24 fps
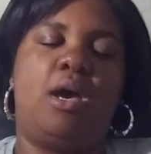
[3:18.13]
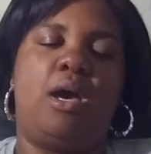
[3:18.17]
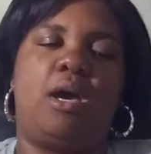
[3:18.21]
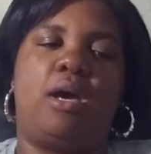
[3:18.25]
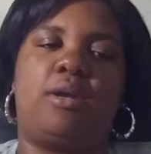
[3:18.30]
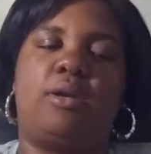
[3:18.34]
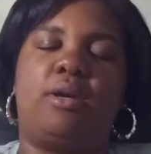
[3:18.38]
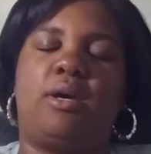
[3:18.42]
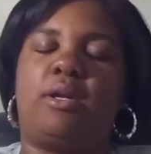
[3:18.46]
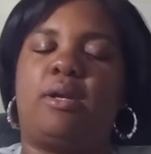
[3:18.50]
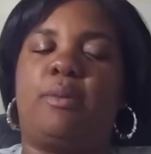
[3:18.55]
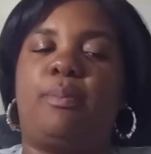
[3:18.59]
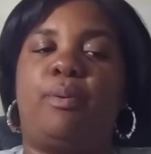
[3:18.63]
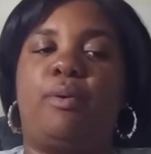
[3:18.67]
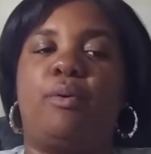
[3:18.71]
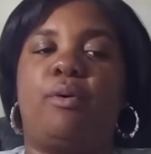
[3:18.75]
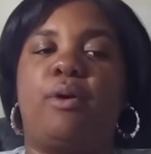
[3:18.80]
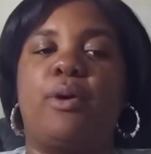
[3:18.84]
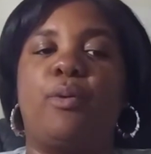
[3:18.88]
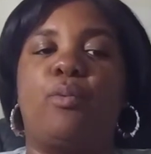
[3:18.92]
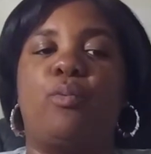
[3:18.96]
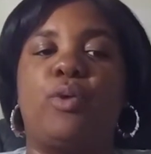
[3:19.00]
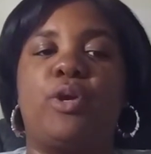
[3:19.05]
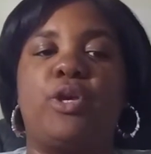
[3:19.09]
Another
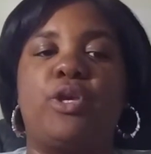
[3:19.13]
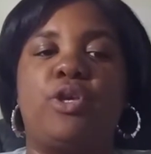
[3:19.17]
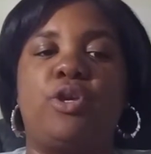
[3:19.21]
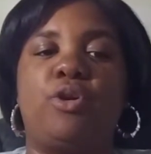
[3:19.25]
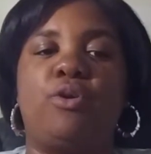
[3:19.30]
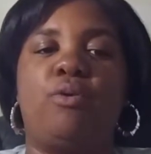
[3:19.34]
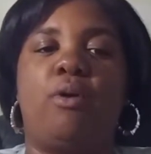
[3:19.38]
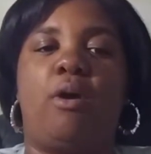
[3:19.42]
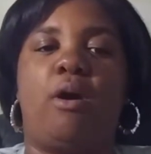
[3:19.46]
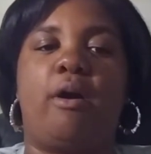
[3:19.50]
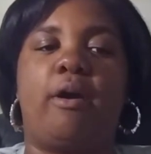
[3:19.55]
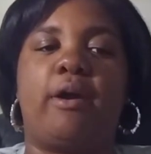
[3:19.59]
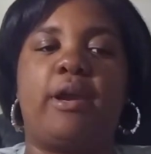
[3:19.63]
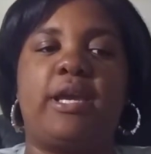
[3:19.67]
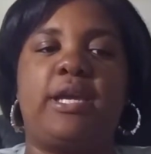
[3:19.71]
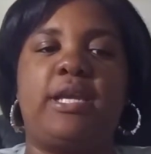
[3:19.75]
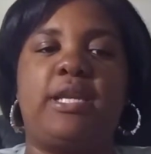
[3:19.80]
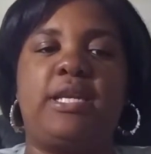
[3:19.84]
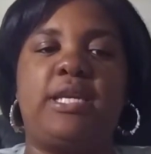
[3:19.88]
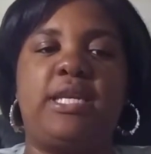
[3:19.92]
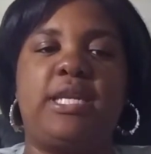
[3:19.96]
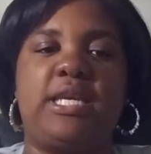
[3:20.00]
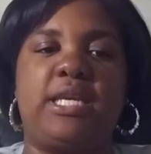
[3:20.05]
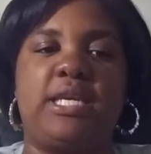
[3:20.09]
point, when you are
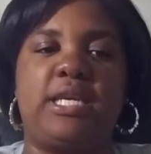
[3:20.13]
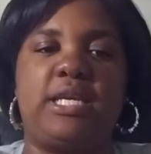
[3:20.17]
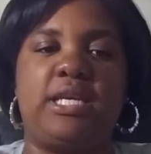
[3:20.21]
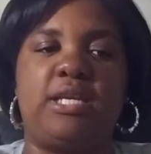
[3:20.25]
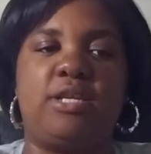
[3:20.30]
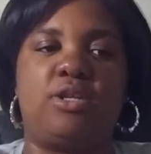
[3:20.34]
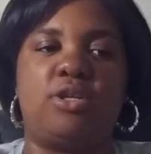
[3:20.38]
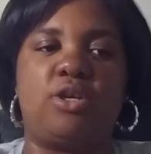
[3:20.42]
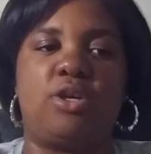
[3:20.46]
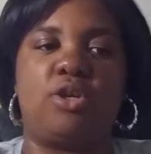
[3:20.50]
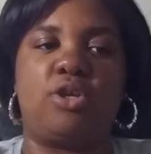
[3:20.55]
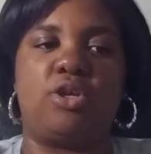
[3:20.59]
in need,